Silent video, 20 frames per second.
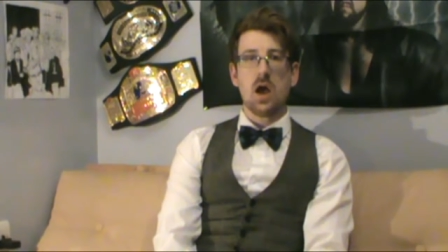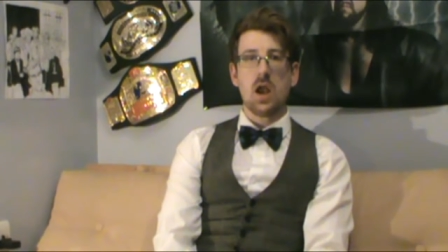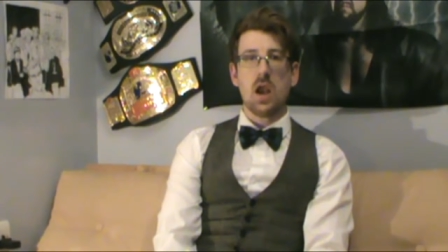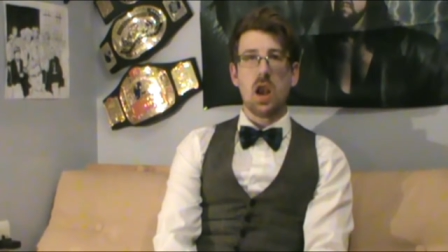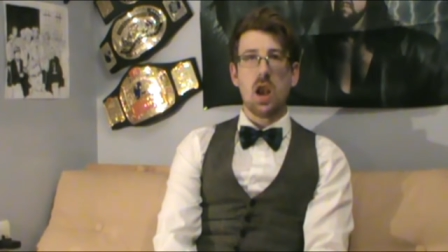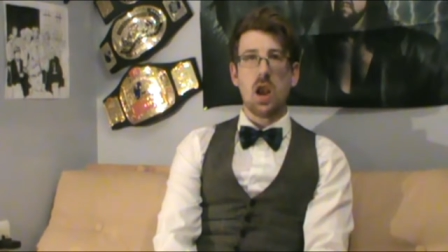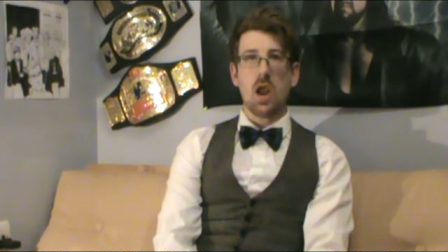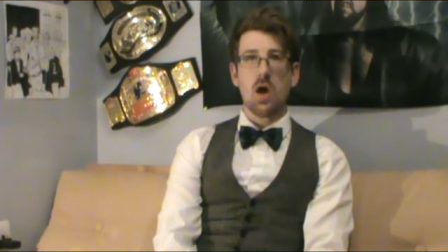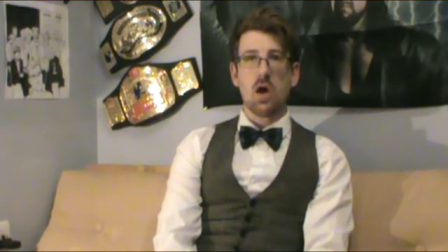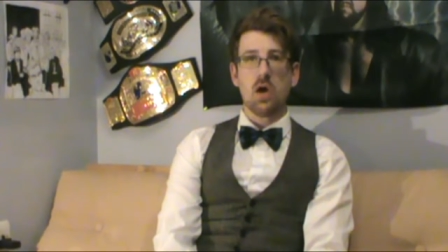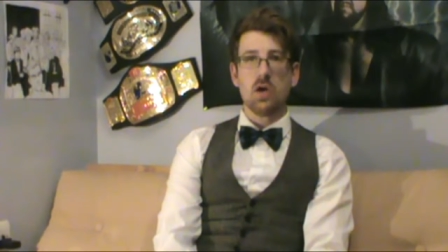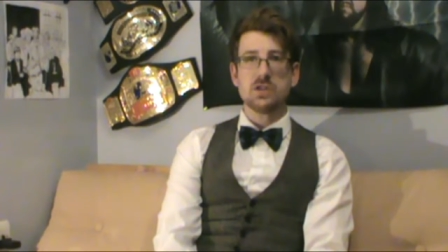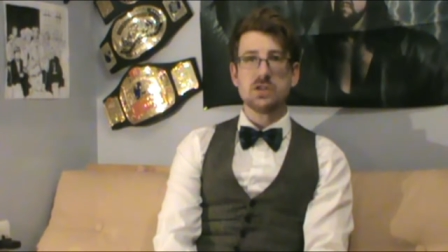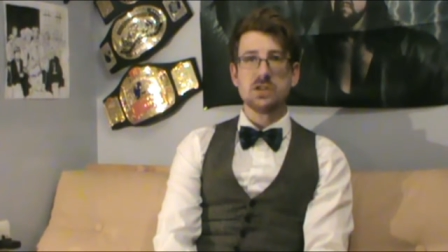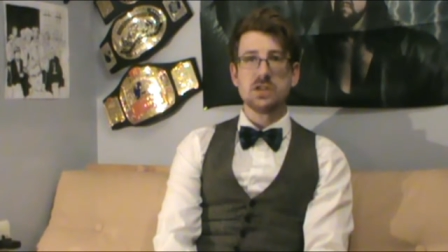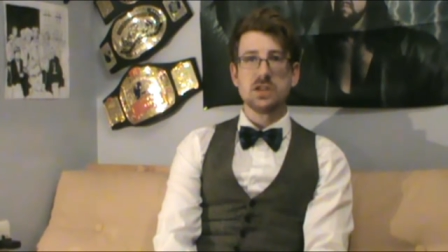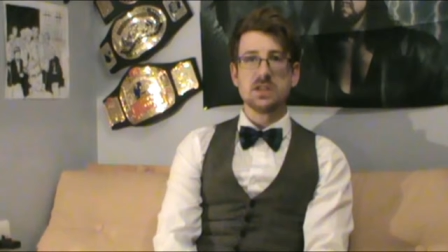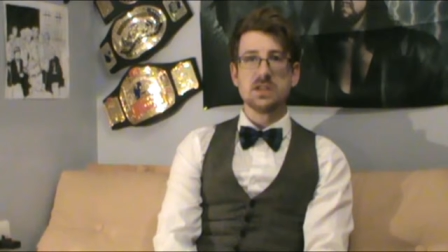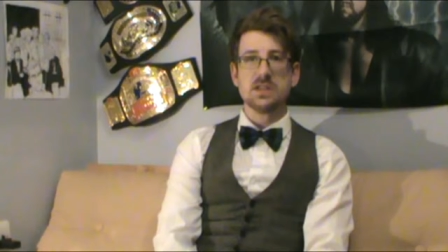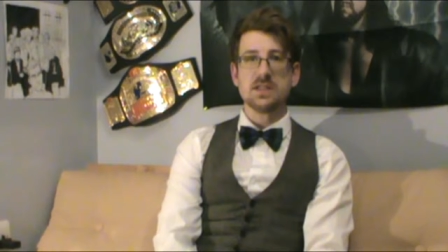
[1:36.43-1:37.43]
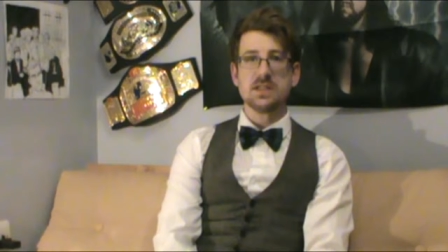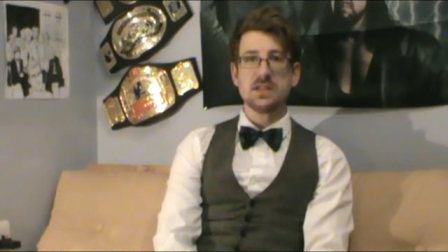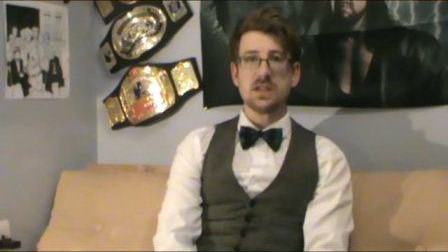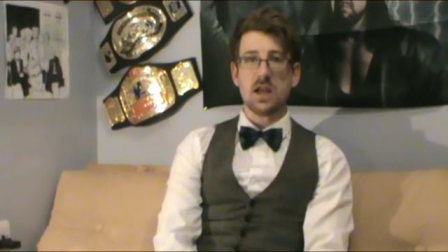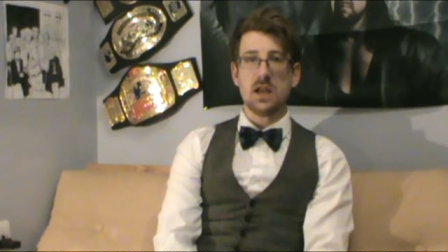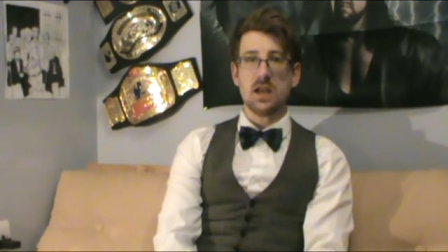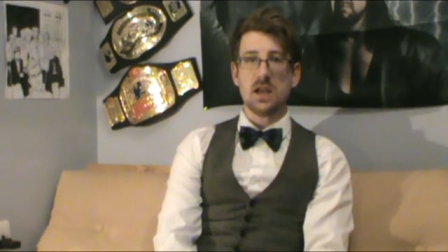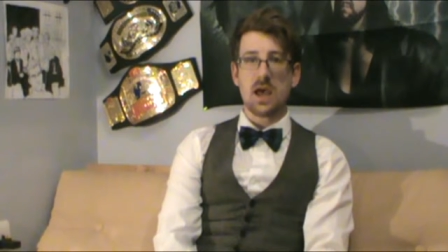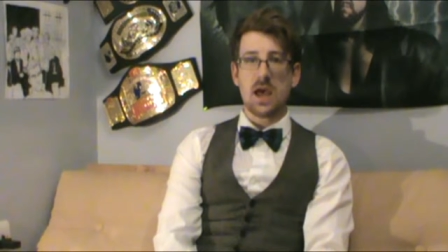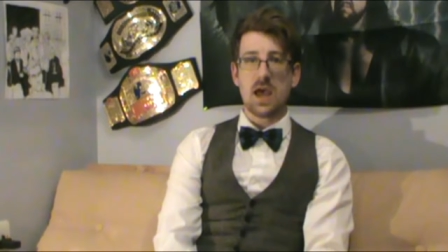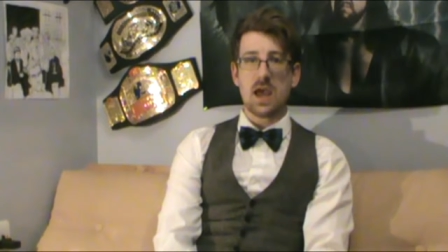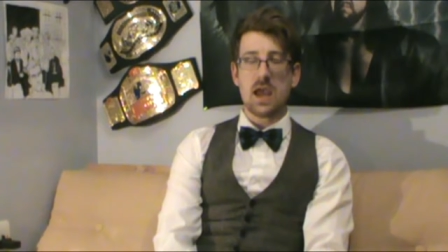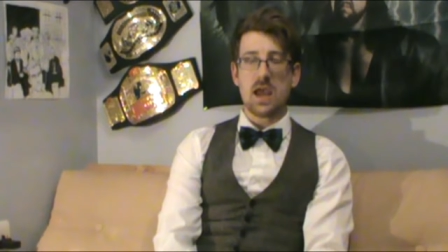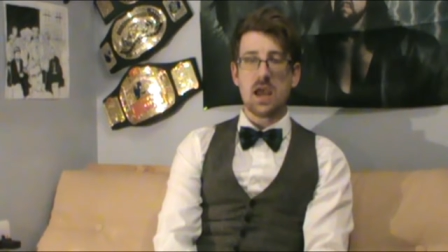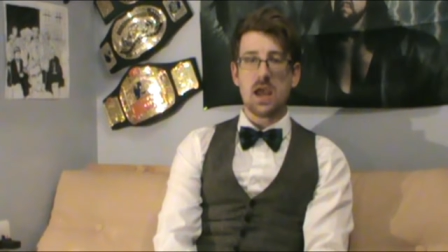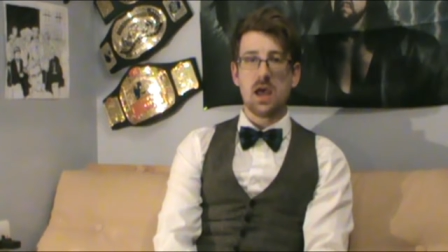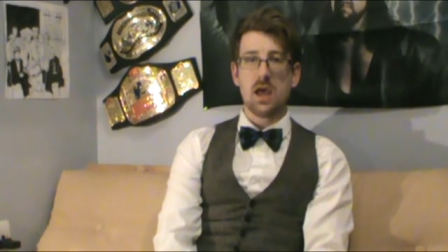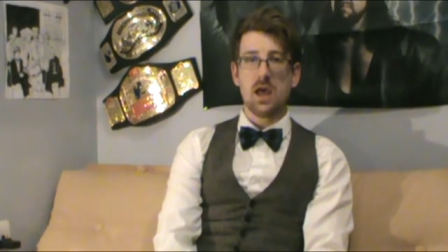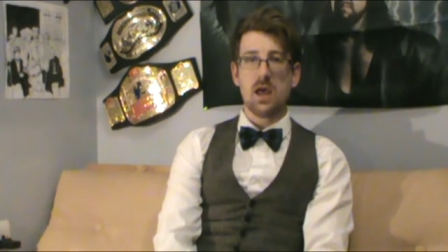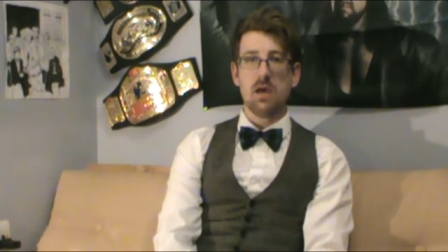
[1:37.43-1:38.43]
last
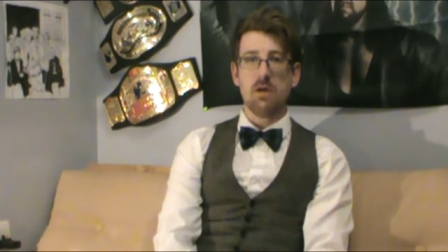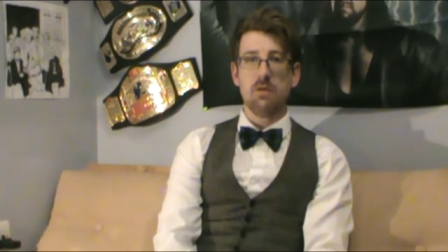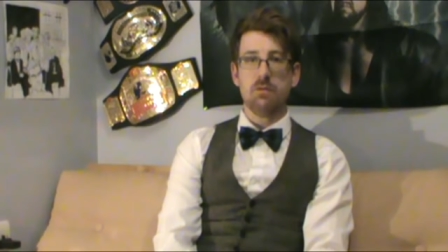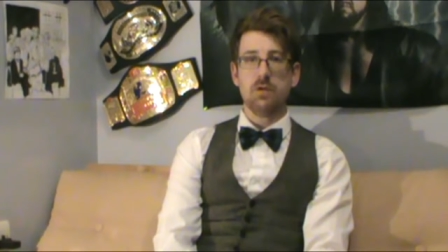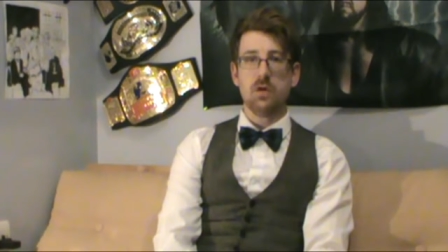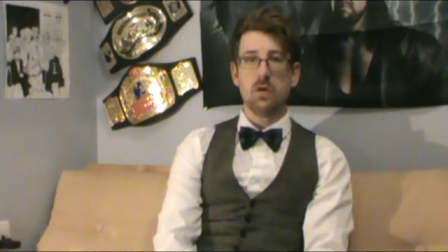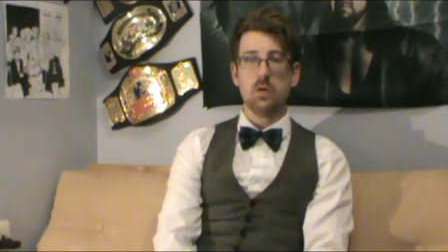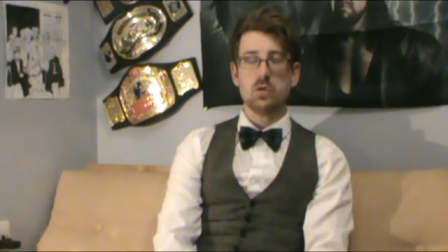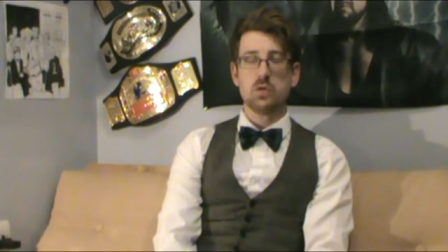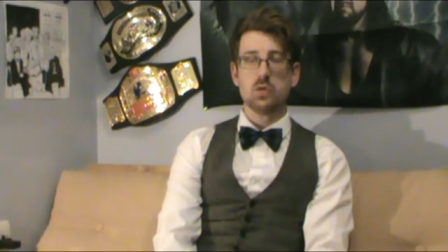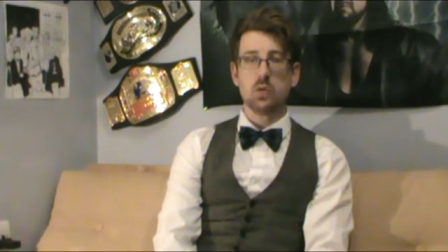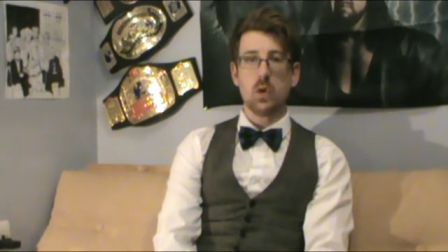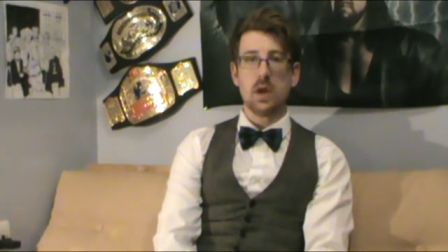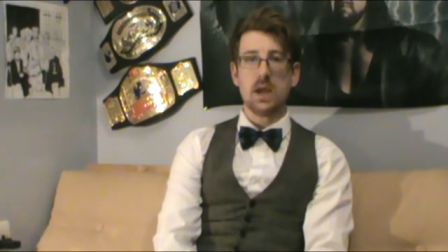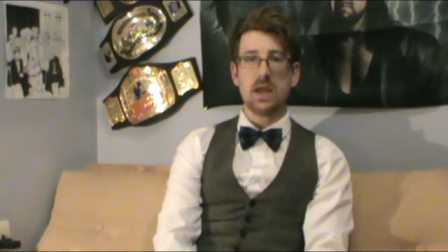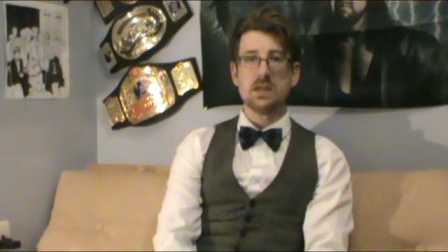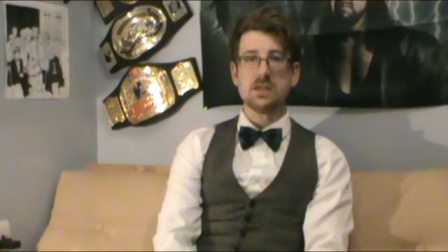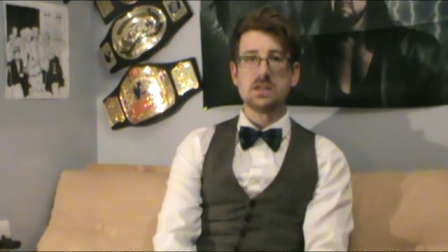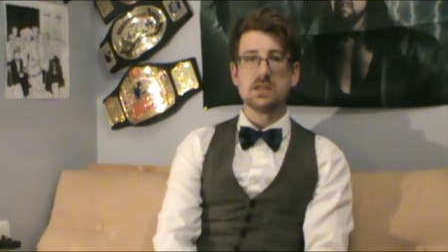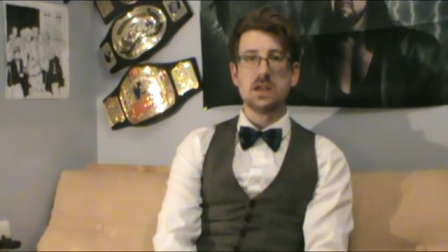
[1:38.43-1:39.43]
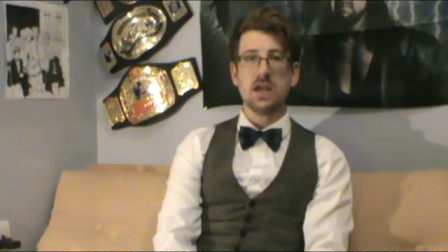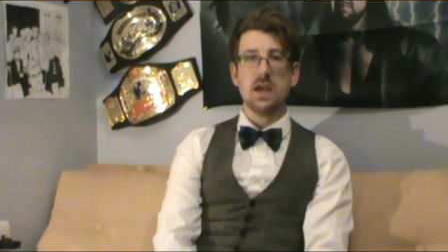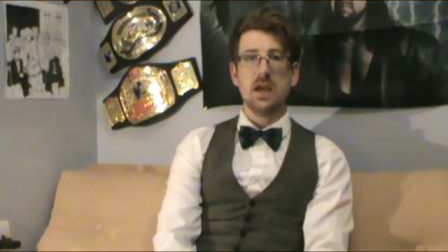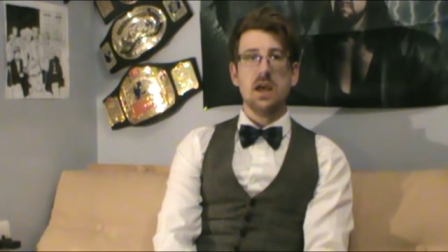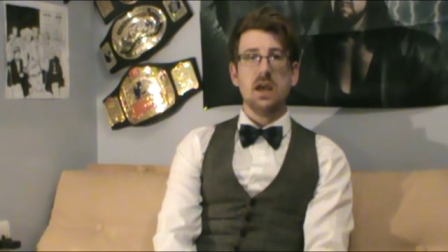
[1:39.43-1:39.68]
Sunday a few tweets